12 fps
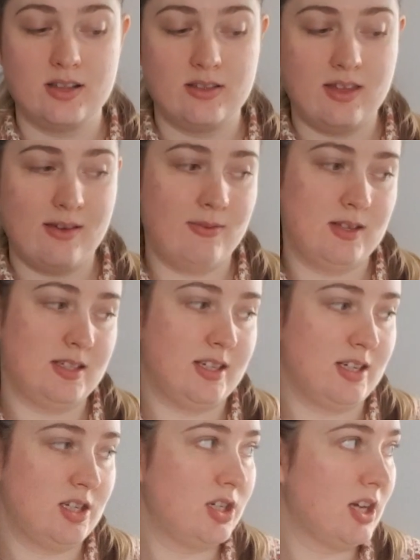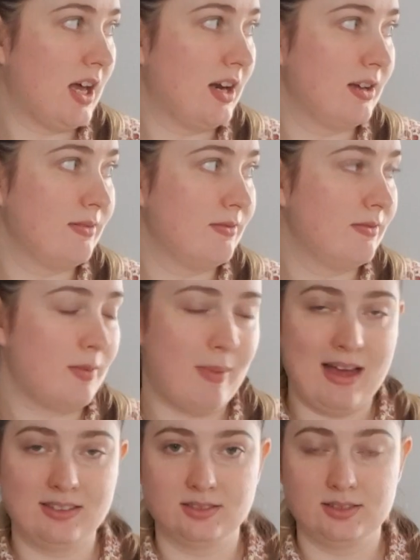they're vintage and the
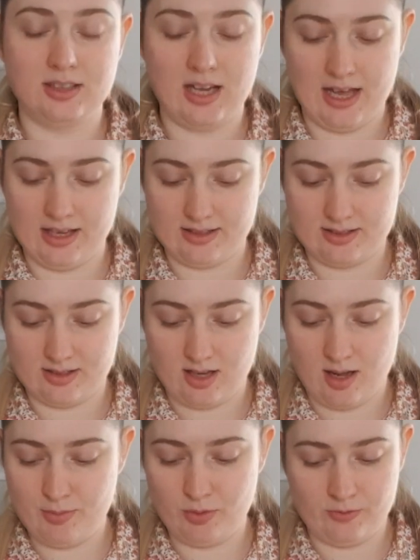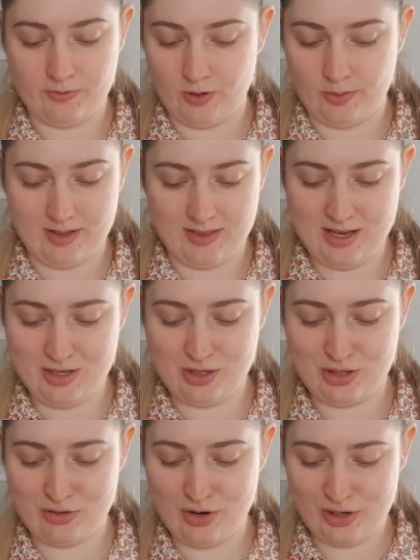pattern, and I'm not following the
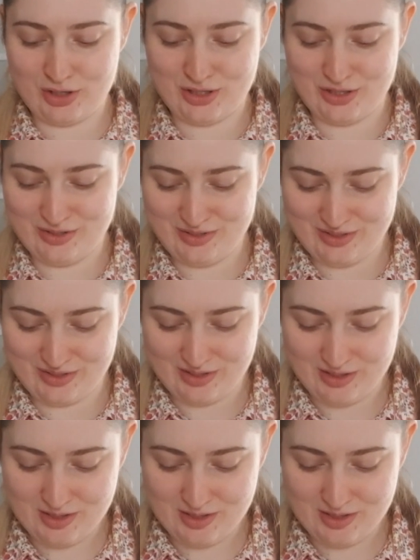instructions.